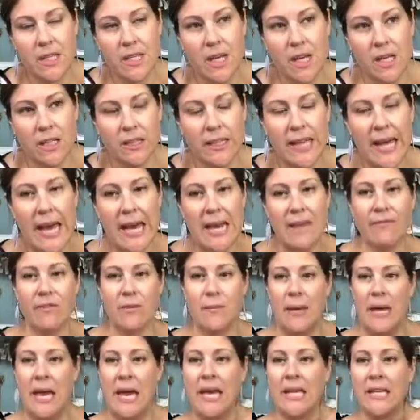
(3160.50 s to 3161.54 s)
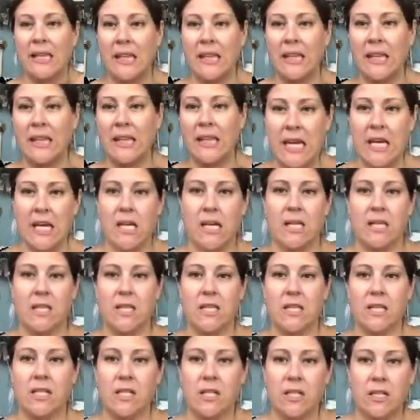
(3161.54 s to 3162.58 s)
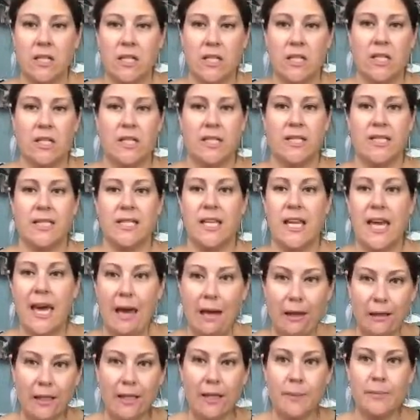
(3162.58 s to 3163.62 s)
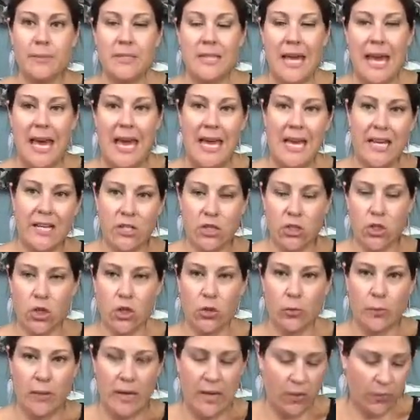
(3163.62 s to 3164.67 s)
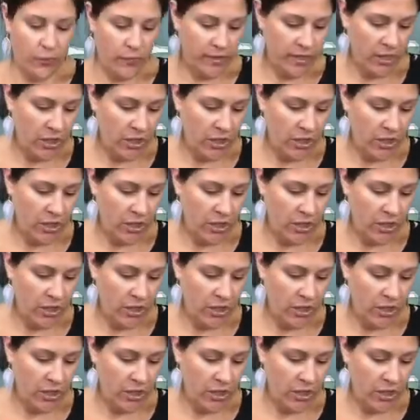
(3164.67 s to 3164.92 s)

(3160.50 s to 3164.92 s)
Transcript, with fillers: a lot of them had like the scalloped edge around